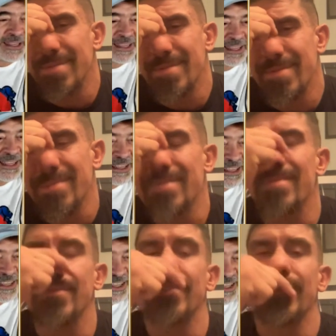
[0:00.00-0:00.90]

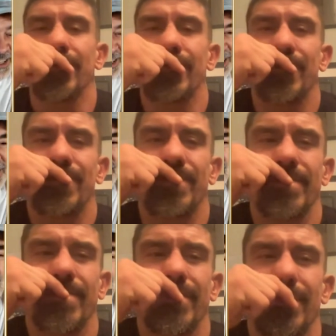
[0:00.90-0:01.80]

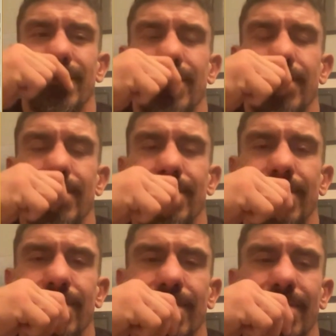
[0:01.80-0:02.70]

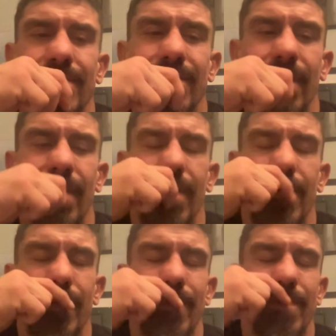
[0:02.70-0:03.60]

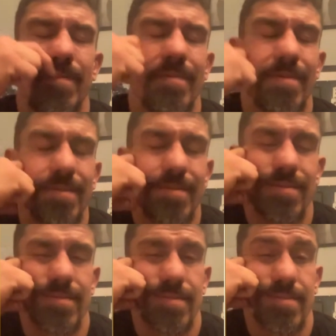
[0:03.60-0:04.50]

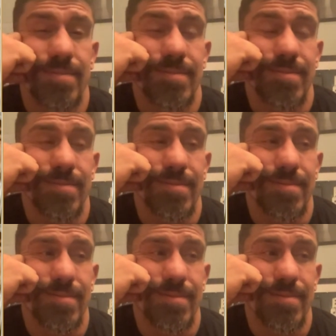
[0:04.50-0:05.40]

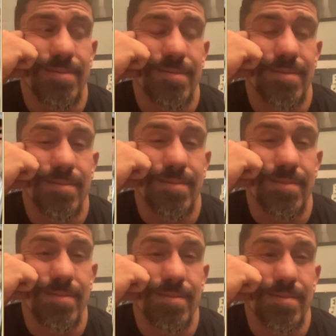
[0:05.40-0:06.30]

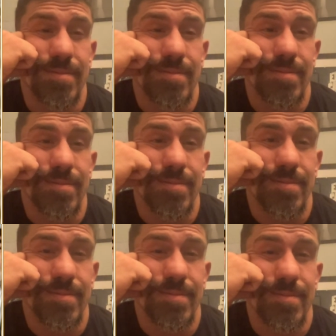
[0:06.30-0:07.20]

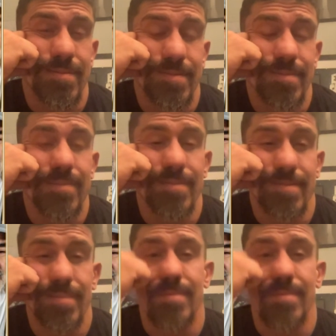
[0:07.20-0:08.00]
No words are spoken by the person on screen.